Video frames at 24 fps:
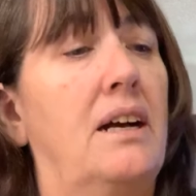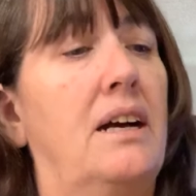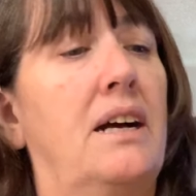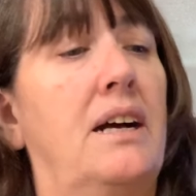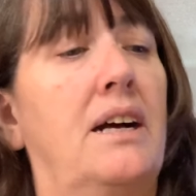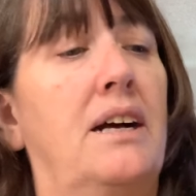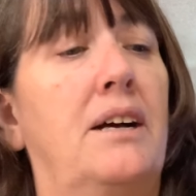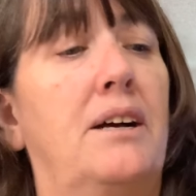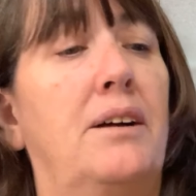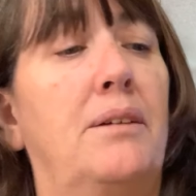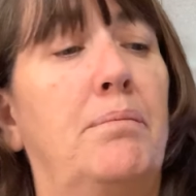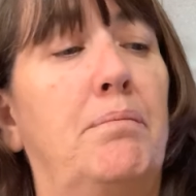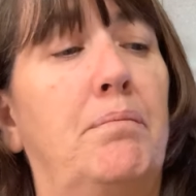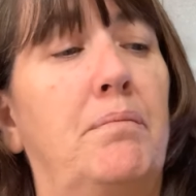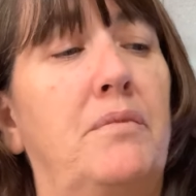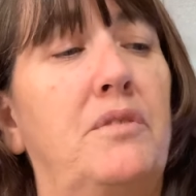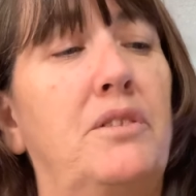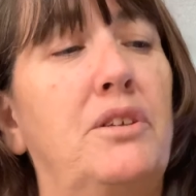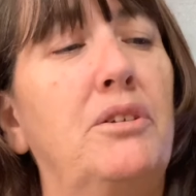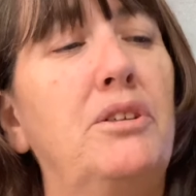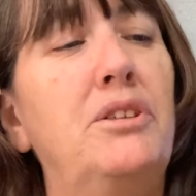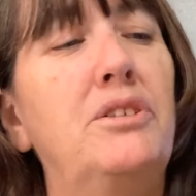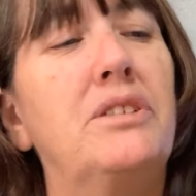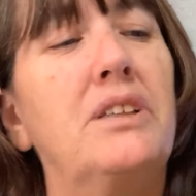Don't
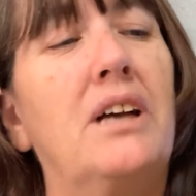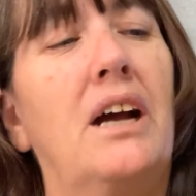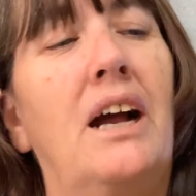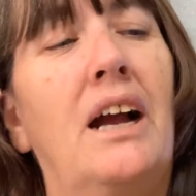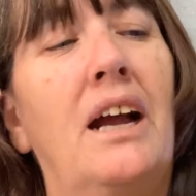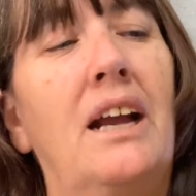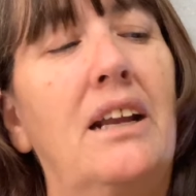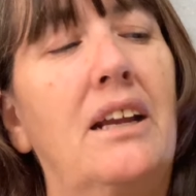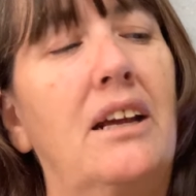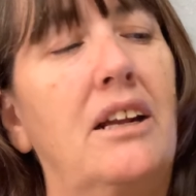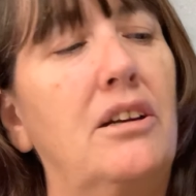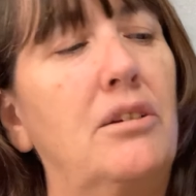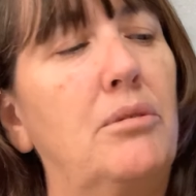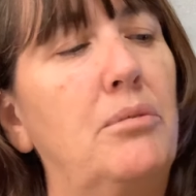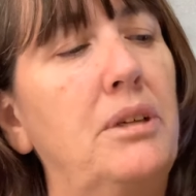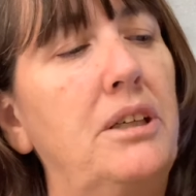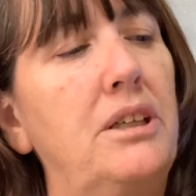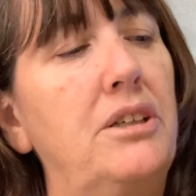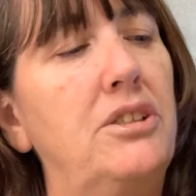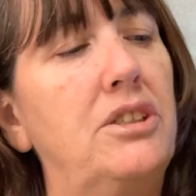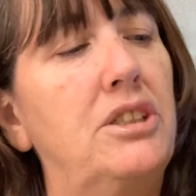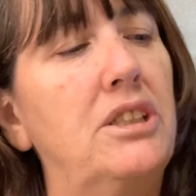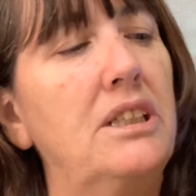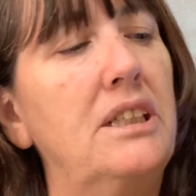use a highlighter. We
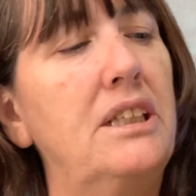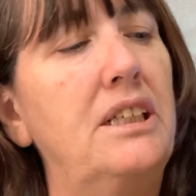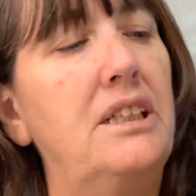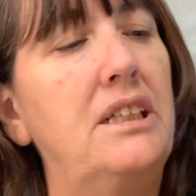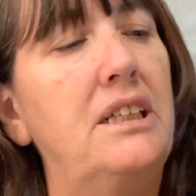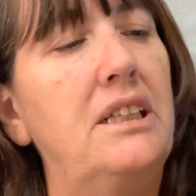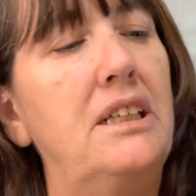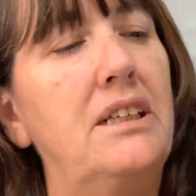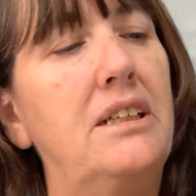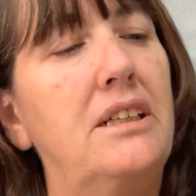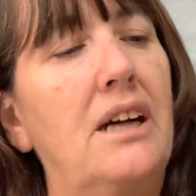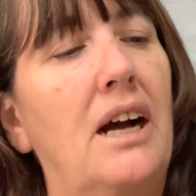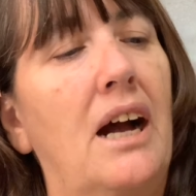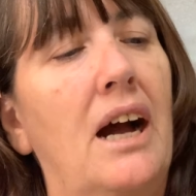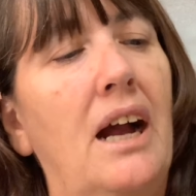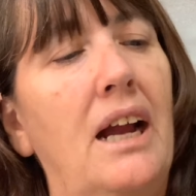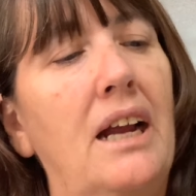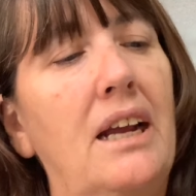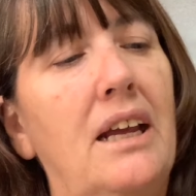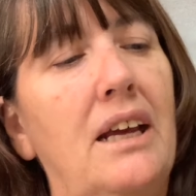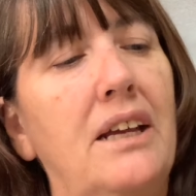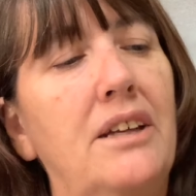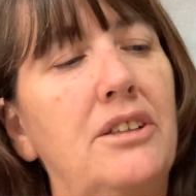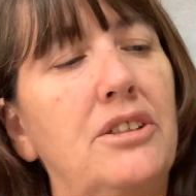usually need
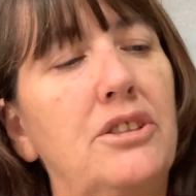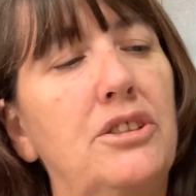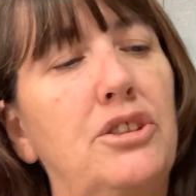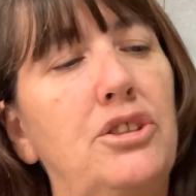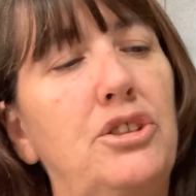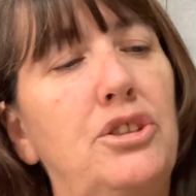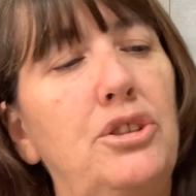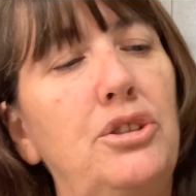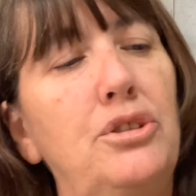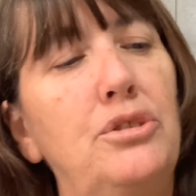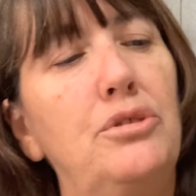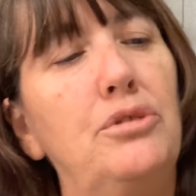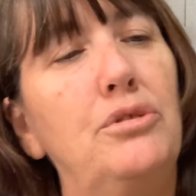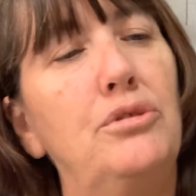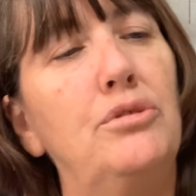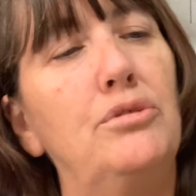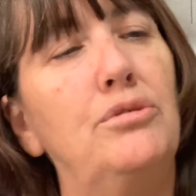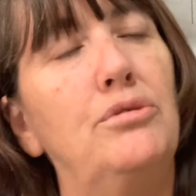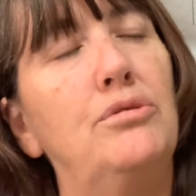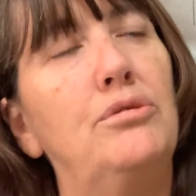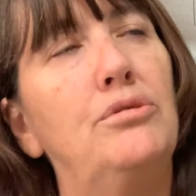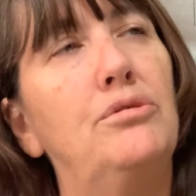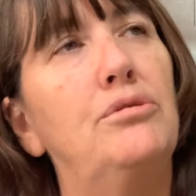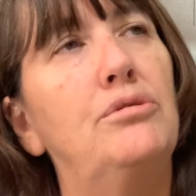highlighters
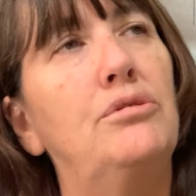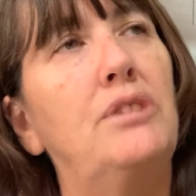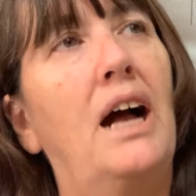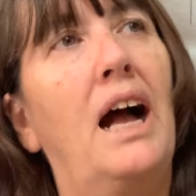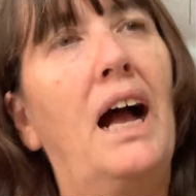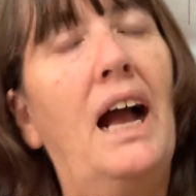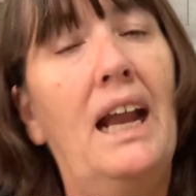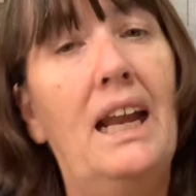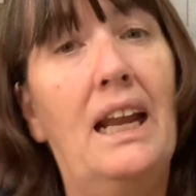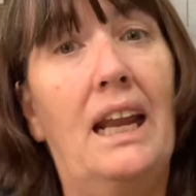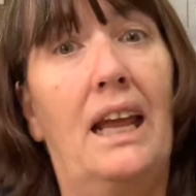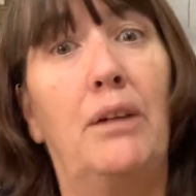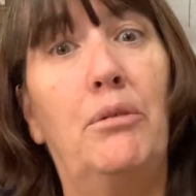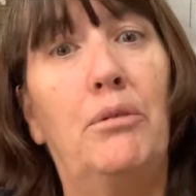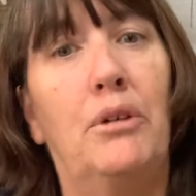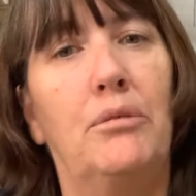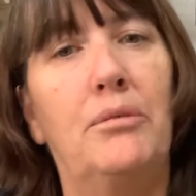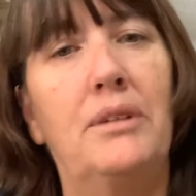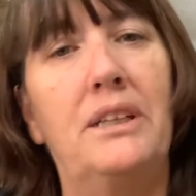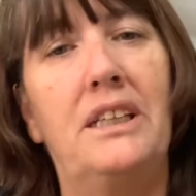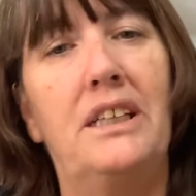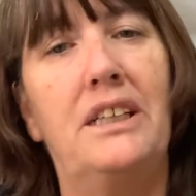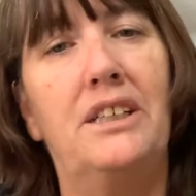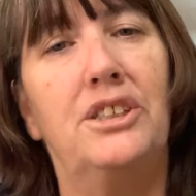to highlight what
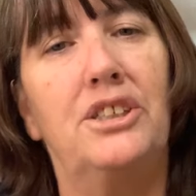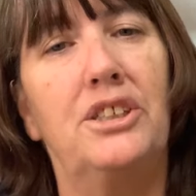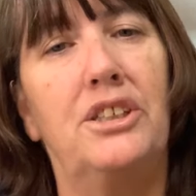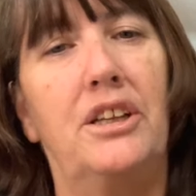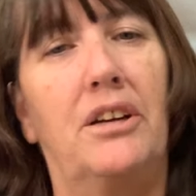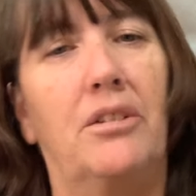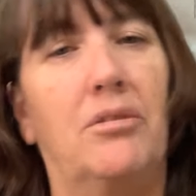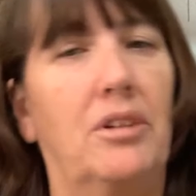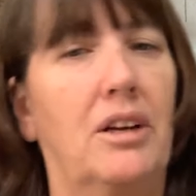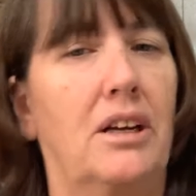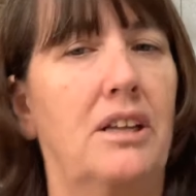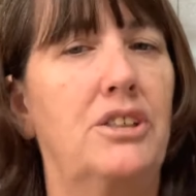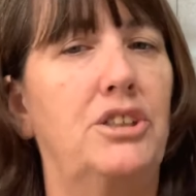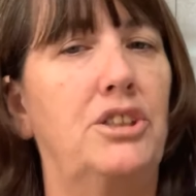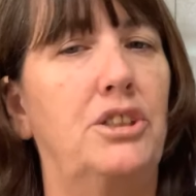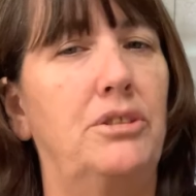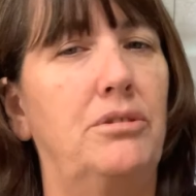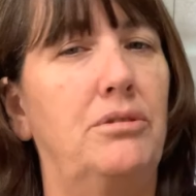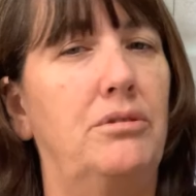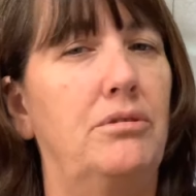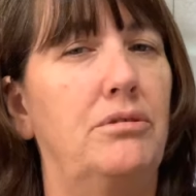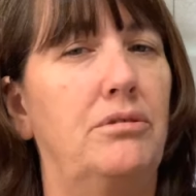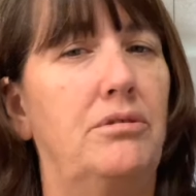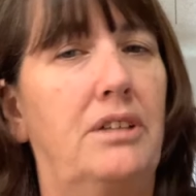we need to know, not
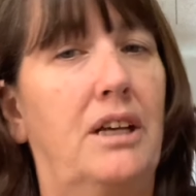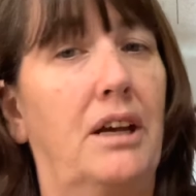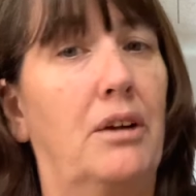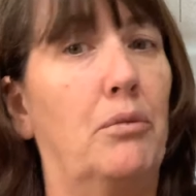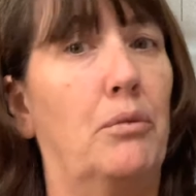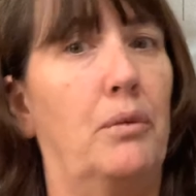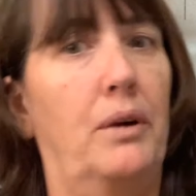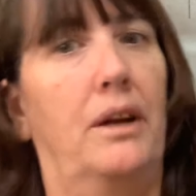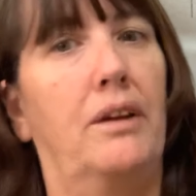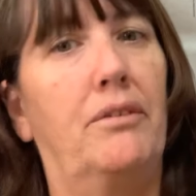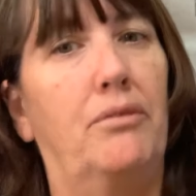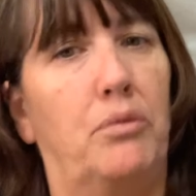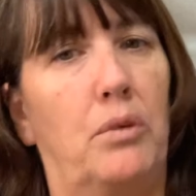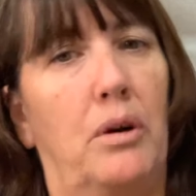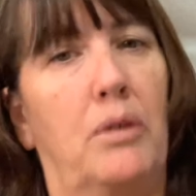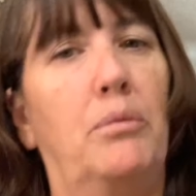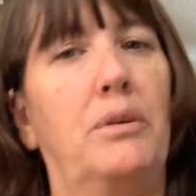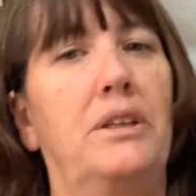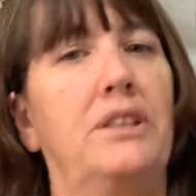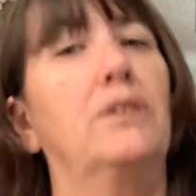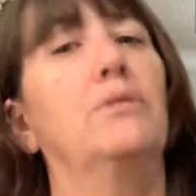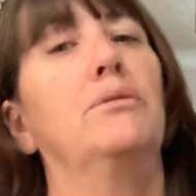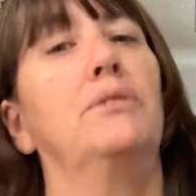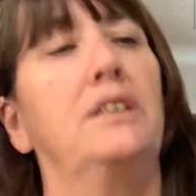to get rid of what
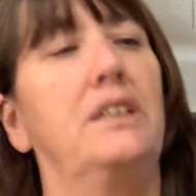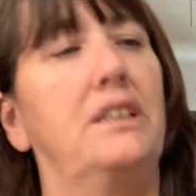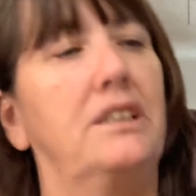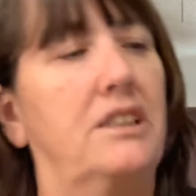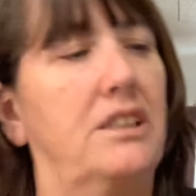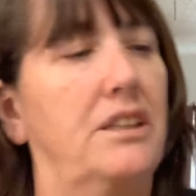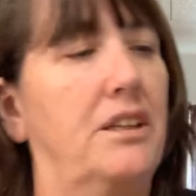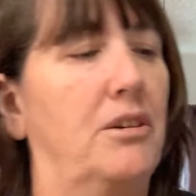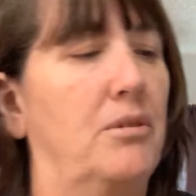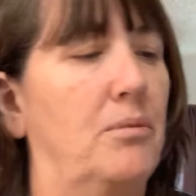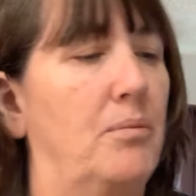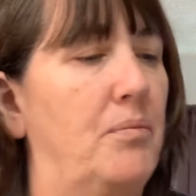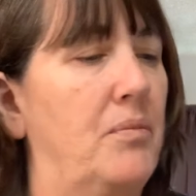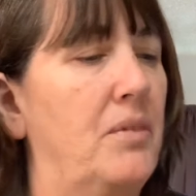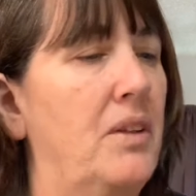we don't need to know.